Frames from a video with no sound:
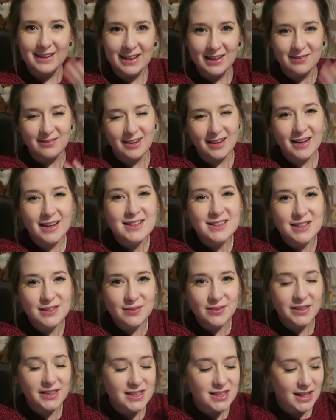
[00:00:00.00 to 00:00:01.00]
Good evening.
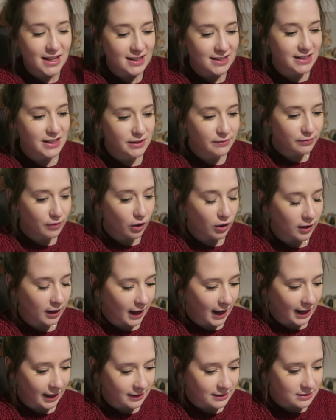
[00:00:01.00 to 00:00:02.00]
Just finished editing the vlog
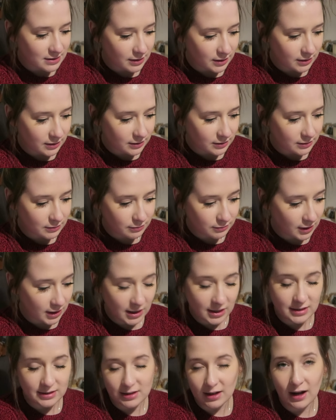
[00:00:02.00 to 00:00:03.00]
and
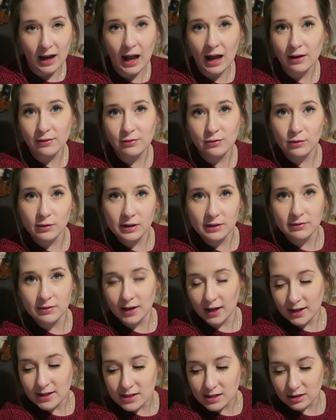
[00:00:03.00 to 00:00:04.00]
realised I have not
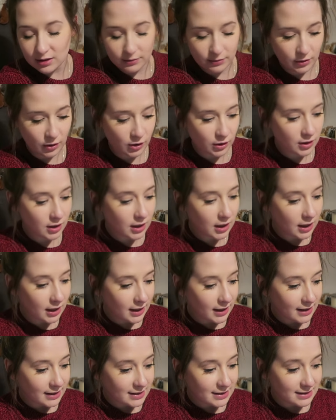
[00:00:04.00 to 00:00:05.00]
even ended the vlog
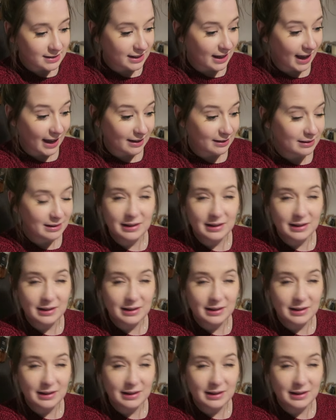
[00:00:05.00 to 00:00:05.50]
yet.